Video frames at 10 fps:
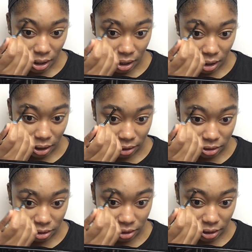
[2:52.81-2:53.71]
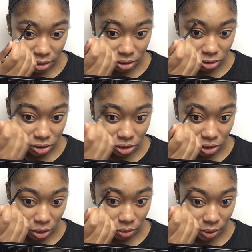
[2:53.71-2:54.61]
And I just like to just
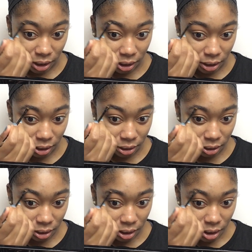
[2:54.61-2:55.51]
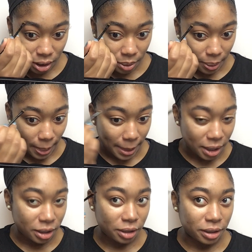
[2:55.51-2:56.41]
go in,
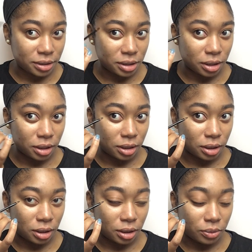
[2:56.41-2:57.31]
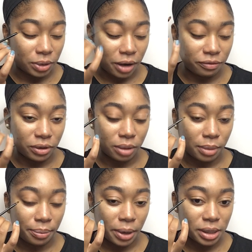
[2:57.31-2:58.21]
and I like to, when I fill in my
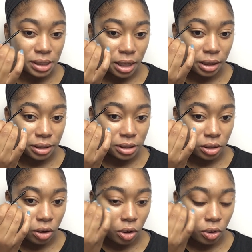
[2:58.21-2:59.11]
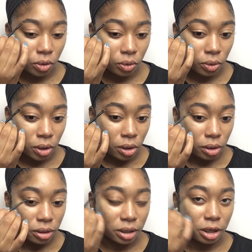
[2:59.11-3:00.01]
brows, I like to go
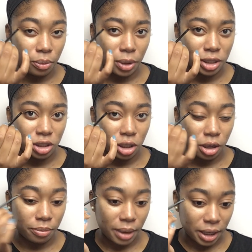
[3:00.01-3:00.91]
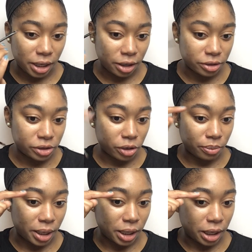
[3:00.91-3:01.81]
the direction of my hairs. So
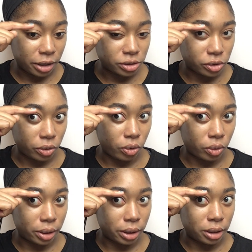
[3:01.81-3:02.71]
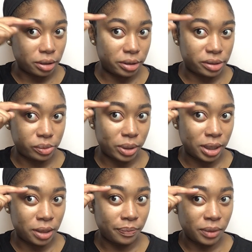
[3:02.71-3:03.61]
hairs are going like this
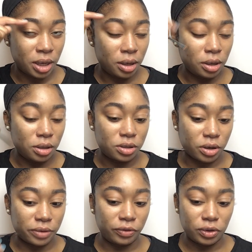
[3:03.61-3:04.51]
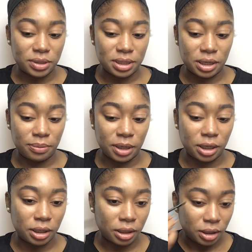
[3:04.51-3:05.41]
way. So if you see
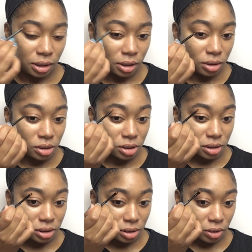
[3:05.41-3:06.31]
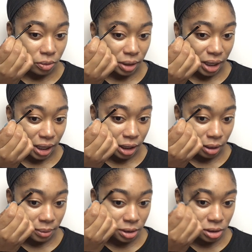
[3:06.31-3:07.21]
me just going
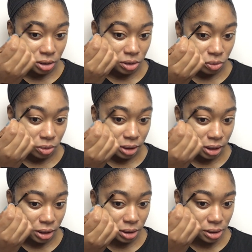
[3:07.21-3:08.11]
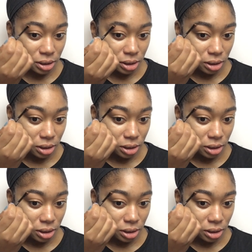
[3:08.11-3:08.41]
ham and just doing this,